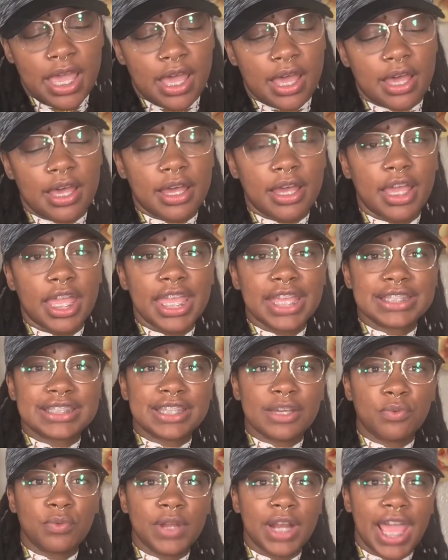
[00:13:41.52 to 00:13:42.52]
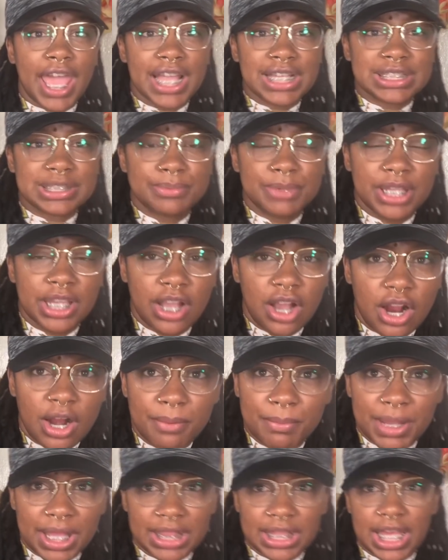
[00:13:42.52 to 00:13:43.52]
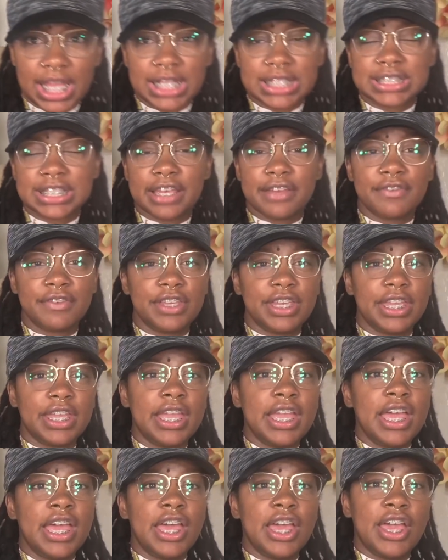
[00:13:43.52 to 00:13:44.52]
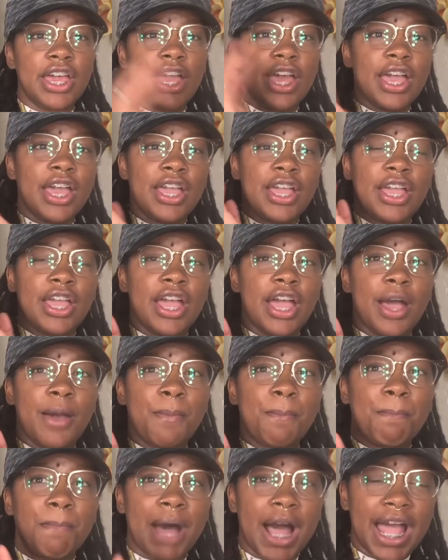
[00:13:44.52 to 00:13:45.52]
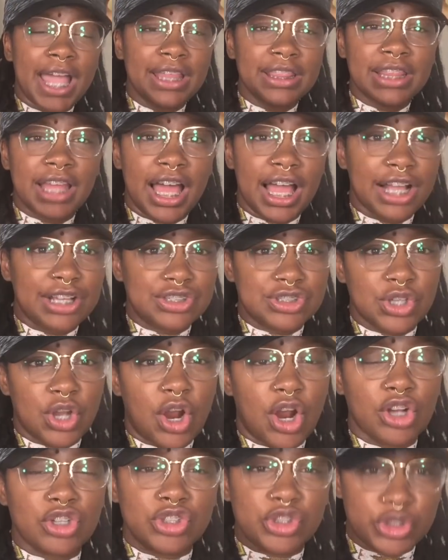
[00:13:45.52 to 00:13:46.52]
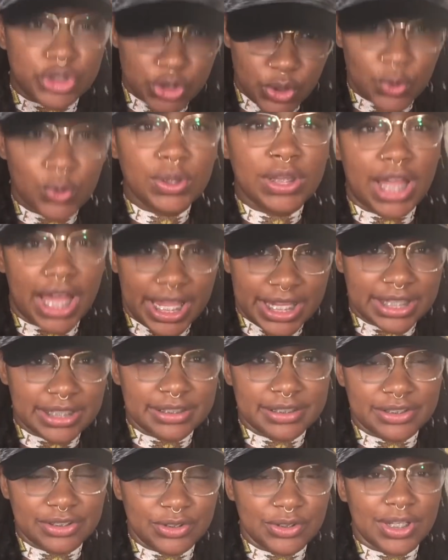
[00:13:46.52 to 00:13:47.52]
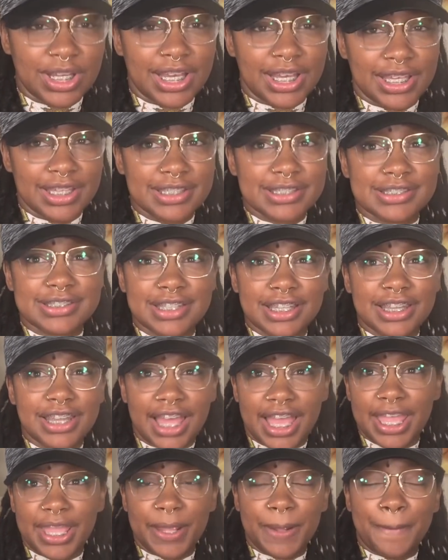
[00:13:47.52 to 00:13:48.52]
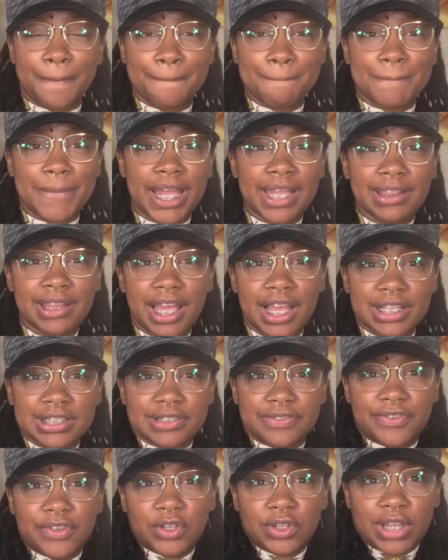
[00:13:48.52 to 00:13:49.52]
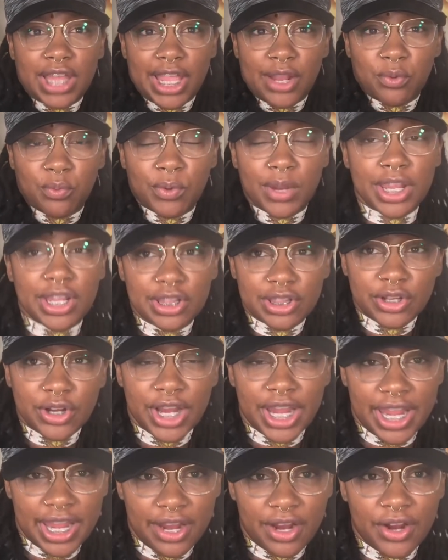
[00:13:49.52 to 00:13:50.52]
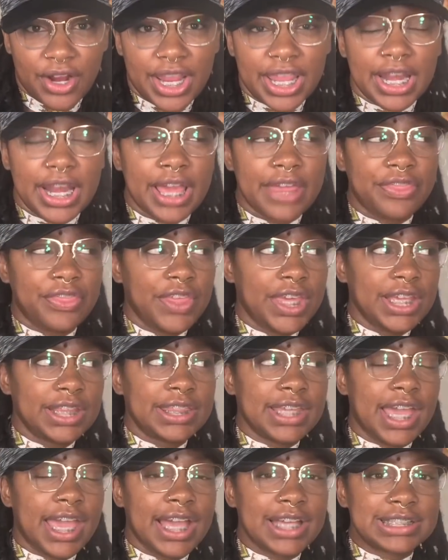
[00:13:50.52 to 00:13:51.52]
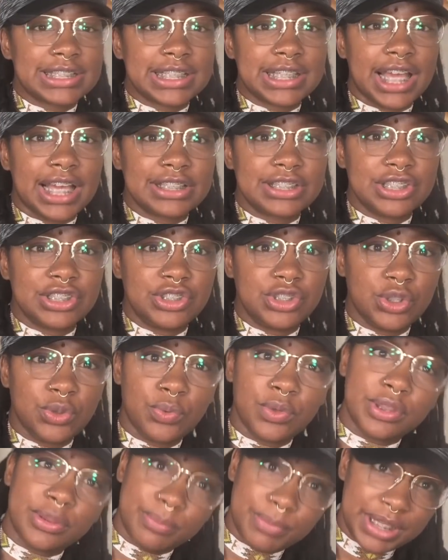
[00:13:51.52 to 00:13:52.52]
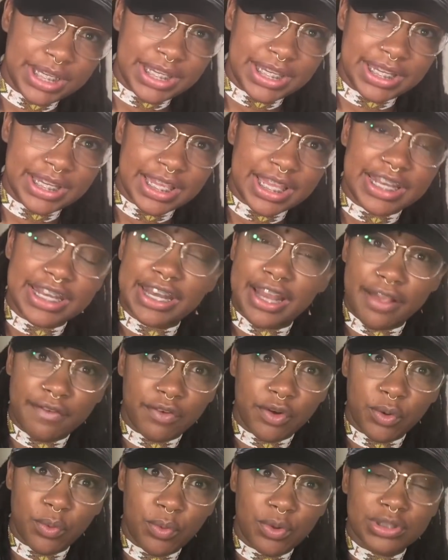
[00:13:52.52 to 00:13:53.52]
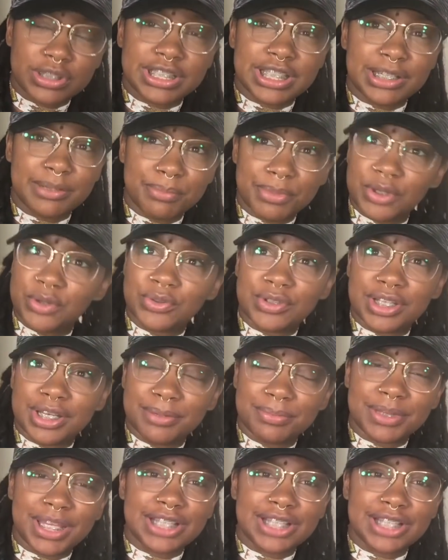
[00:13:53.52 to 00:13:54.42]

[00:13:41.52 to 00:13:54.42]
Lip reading: And someone asked me, are my locks heavy? My locks are so light, you guys. Like, my locks feel like regular hair, and I think that has a lot to do with me never wanting buildup.